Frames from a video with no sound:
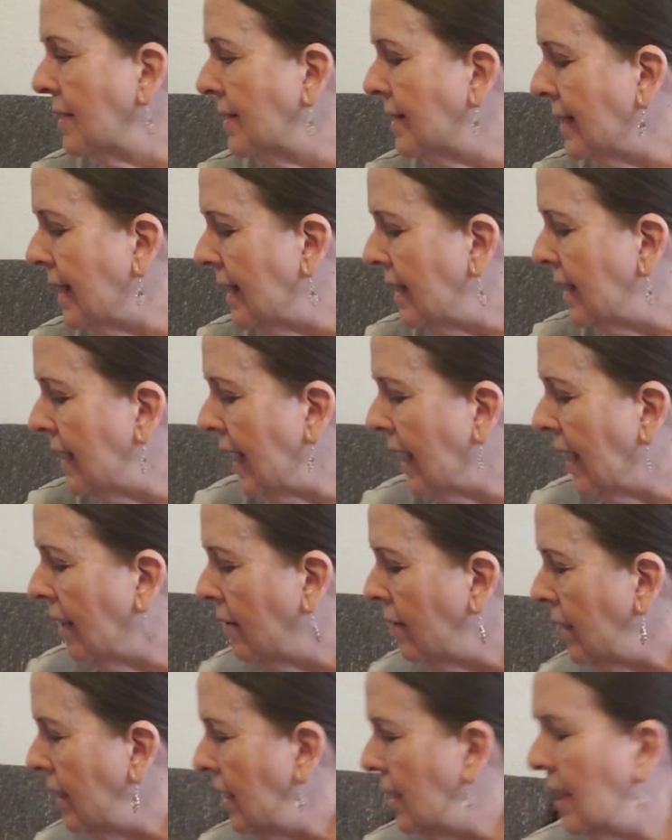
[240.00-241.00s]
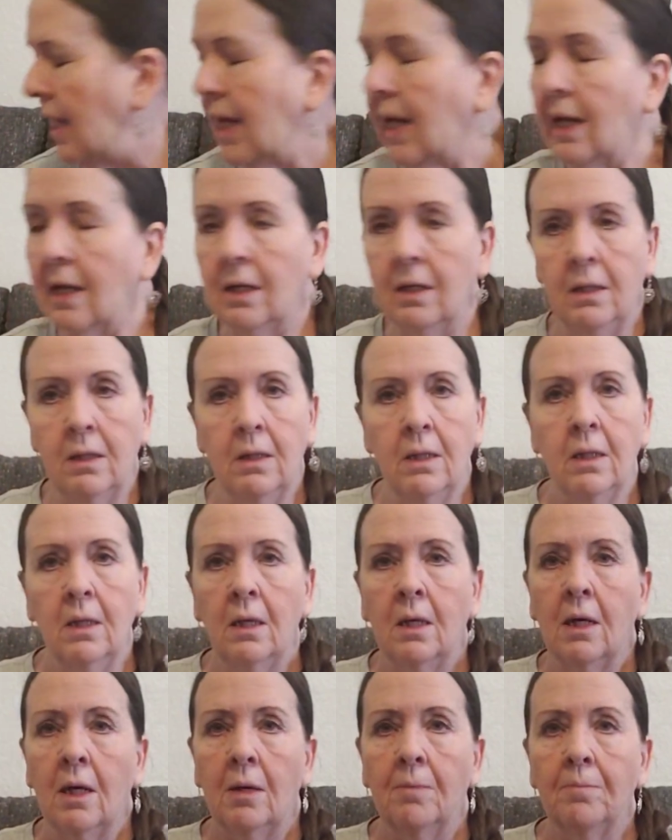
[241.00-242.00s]
and send it out in a
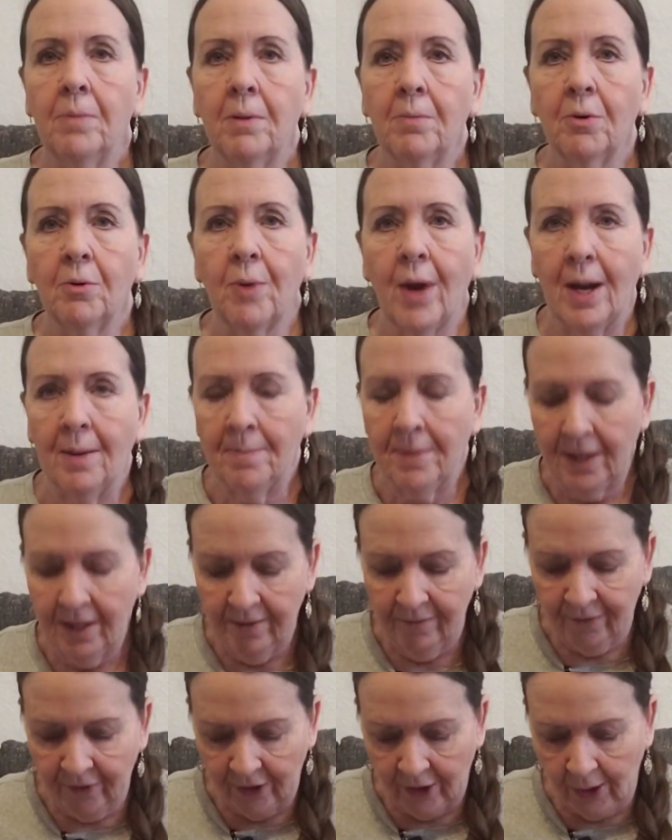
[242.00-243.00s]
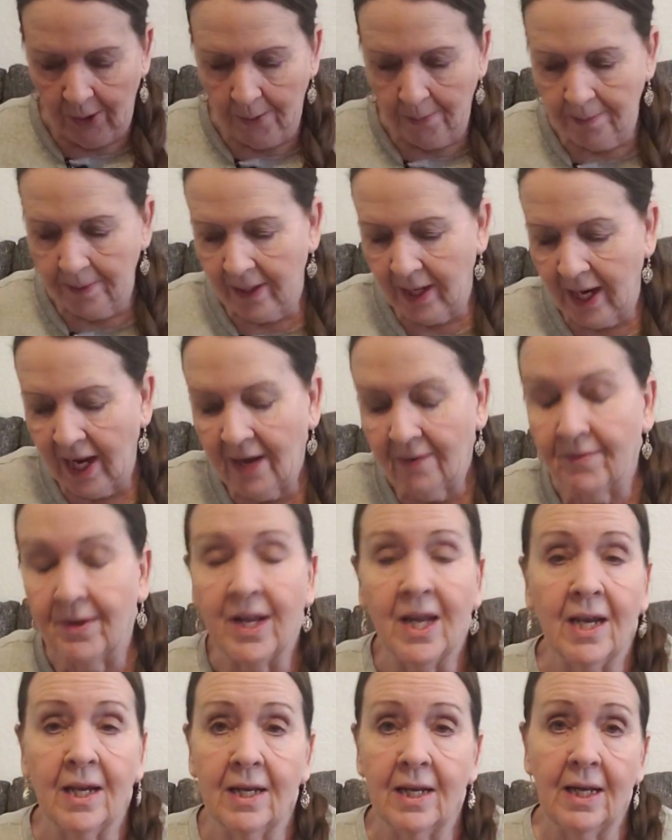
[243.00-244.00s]
bubble wrap envelope. And I haven't
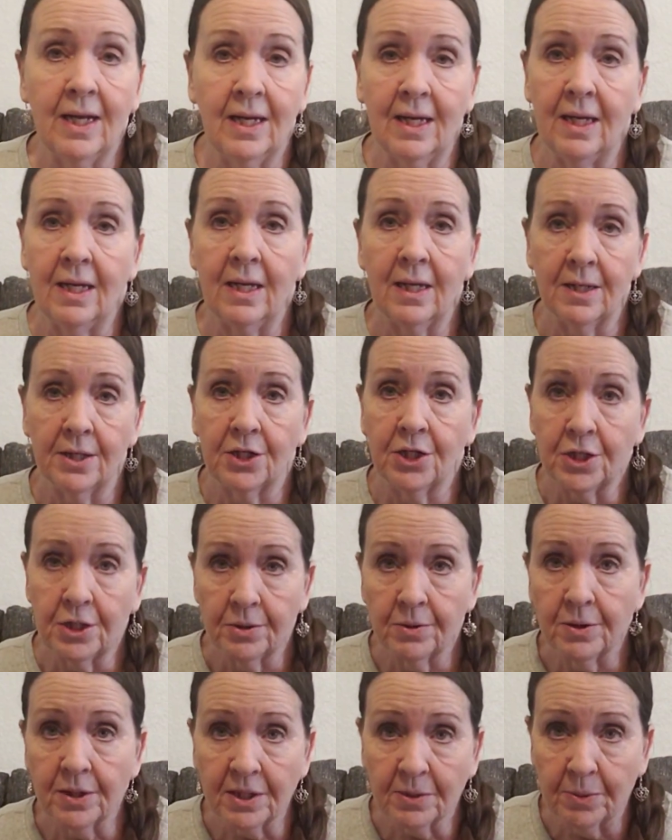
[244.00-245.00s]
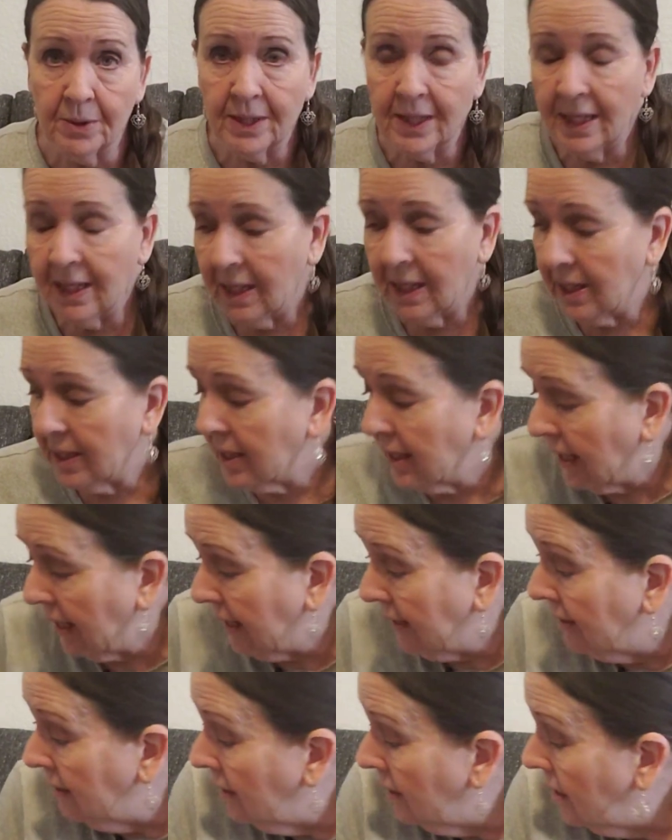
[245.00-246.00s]
had any issues with
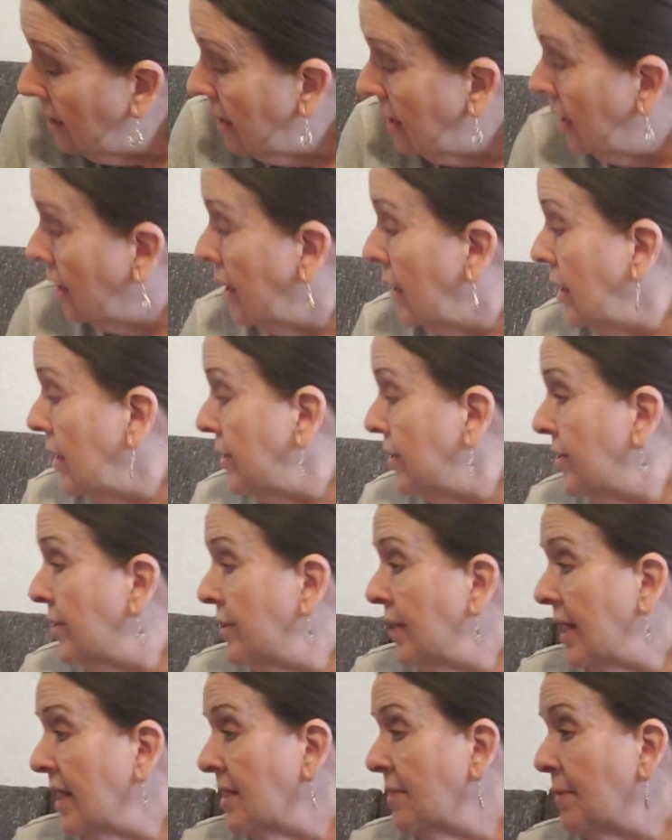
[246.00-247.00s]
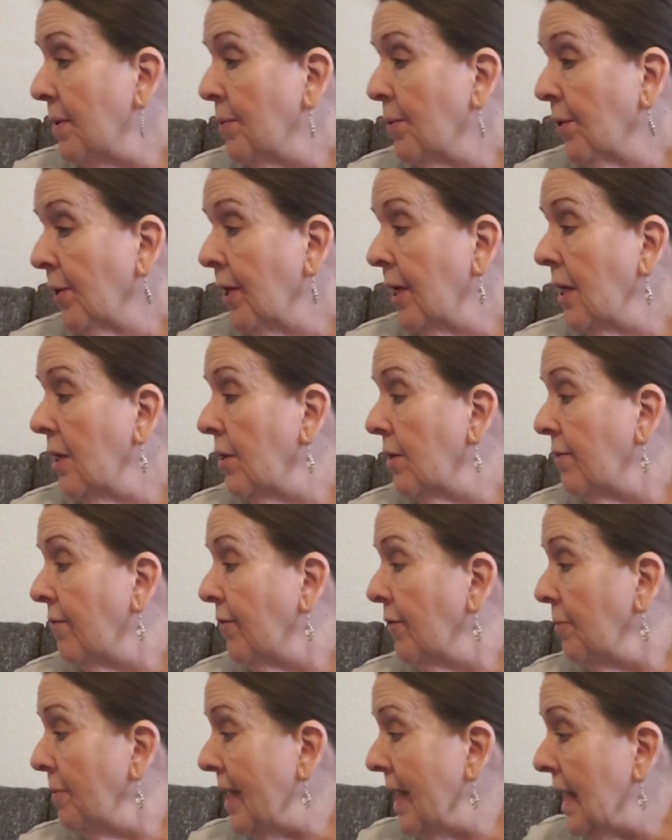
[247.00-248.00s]
anything. So that's been working good
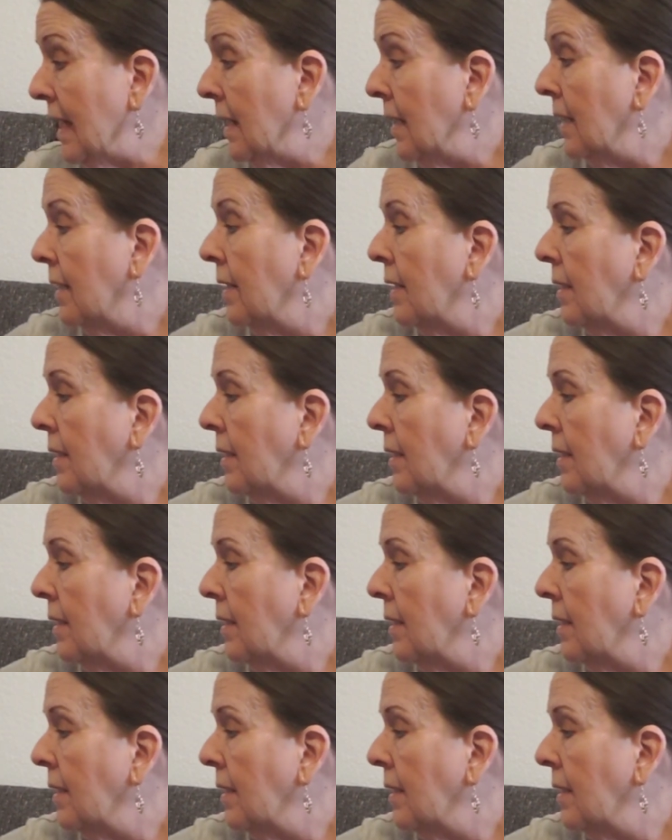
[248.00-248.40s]
for me.